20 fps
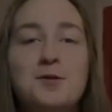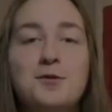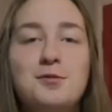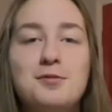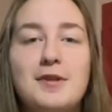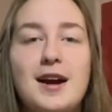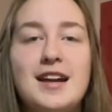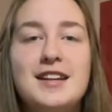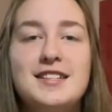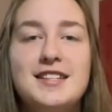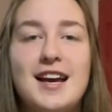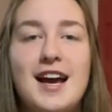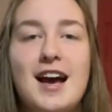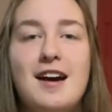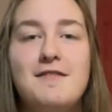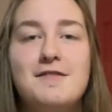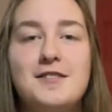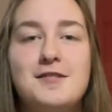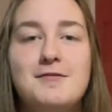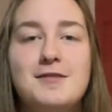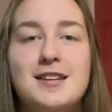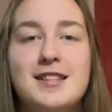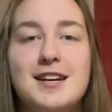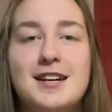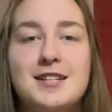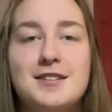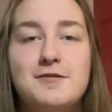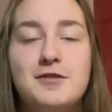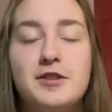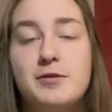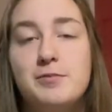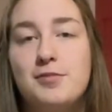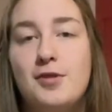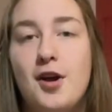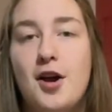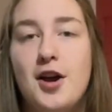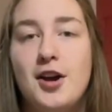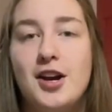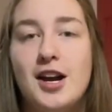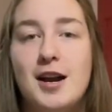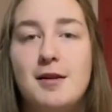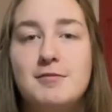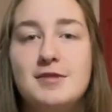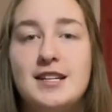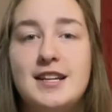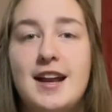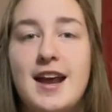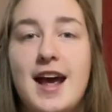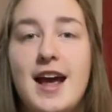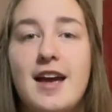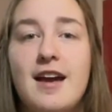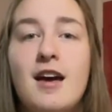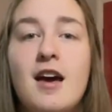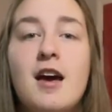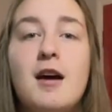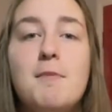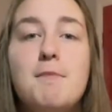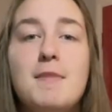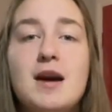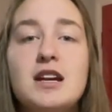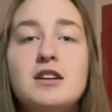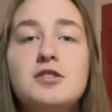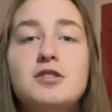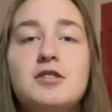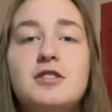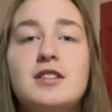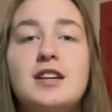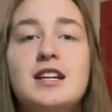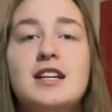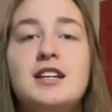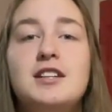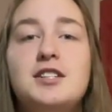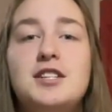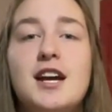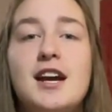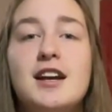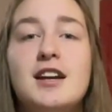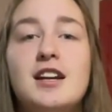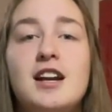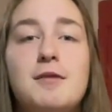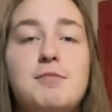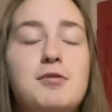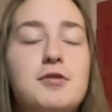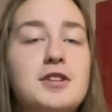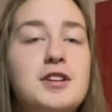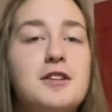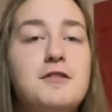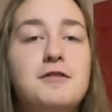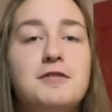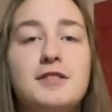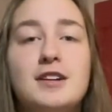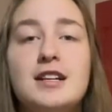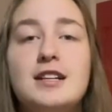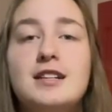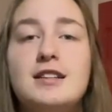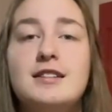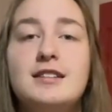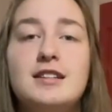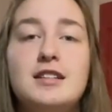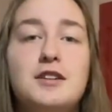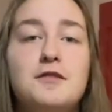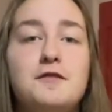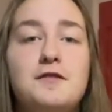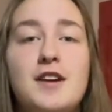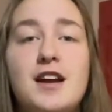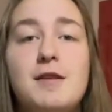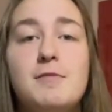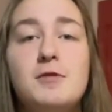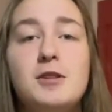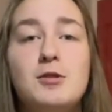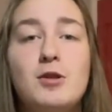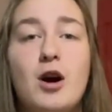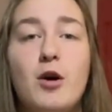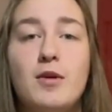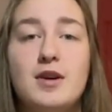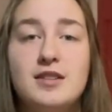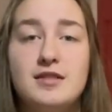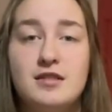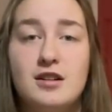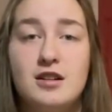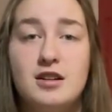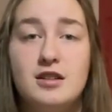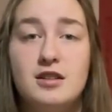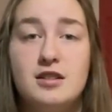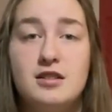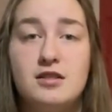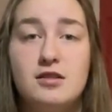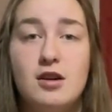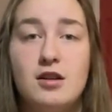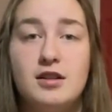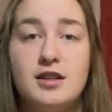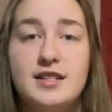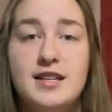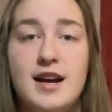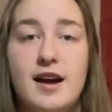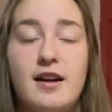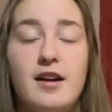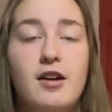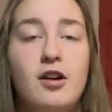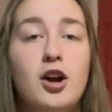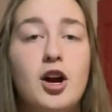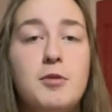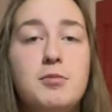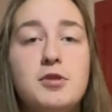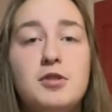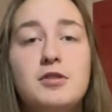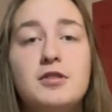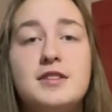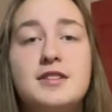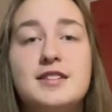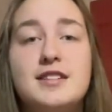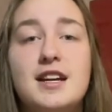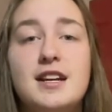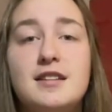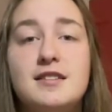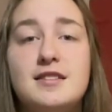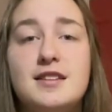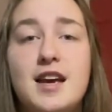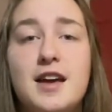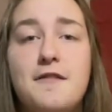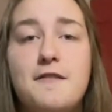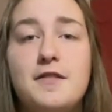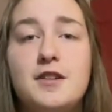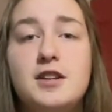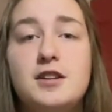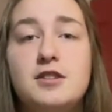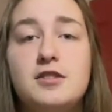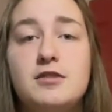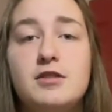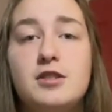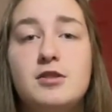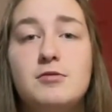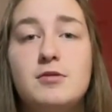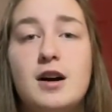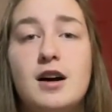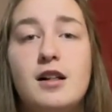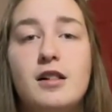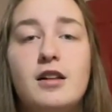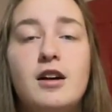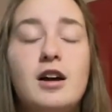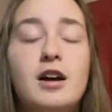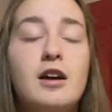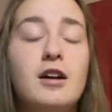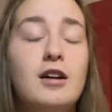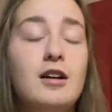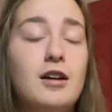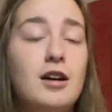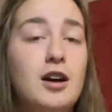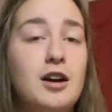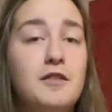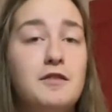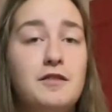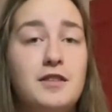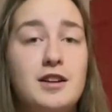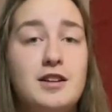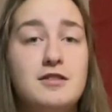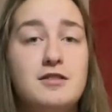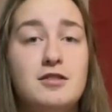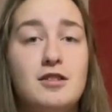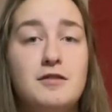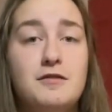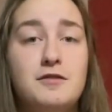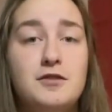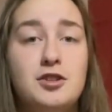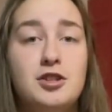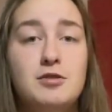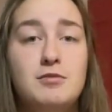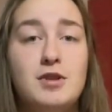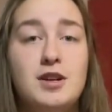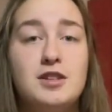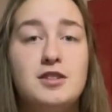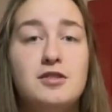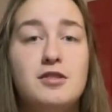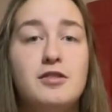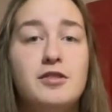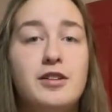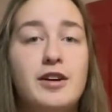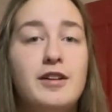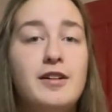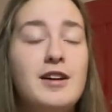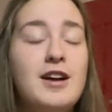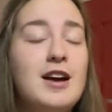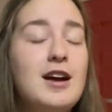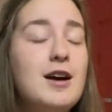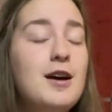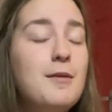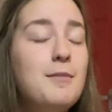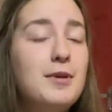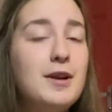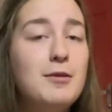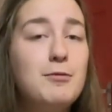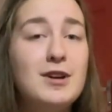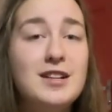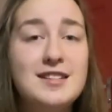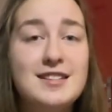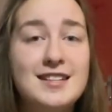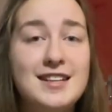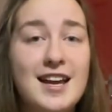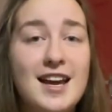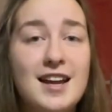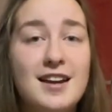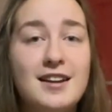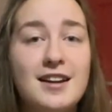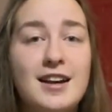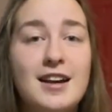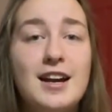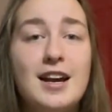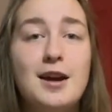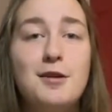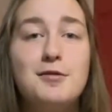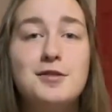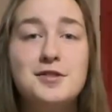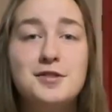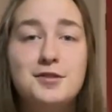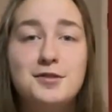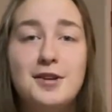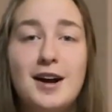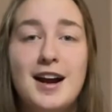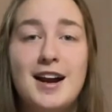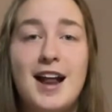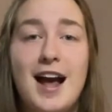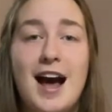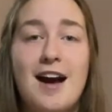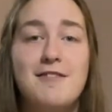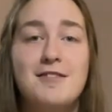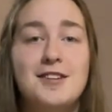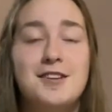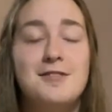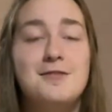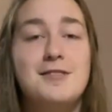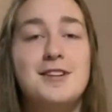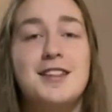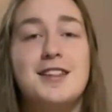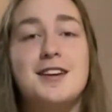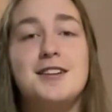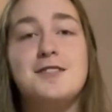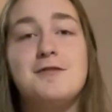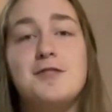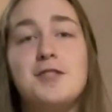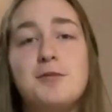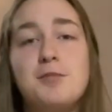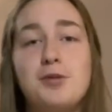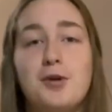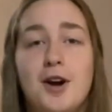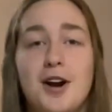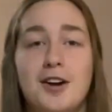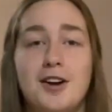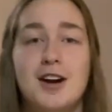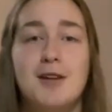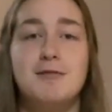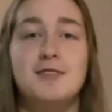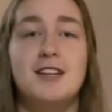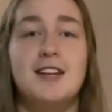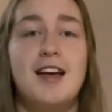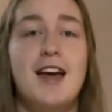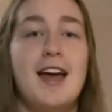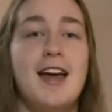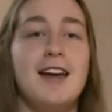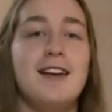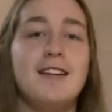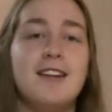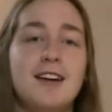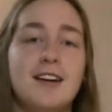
Great to have you with us for the program today. Make sure that you're checking up on your friends and your family while we're stuck in this lockdown. I hope you're all staying safe and you're doing well. Hopefully it's not for too much longer. But once again, it was great having you with us for the program today.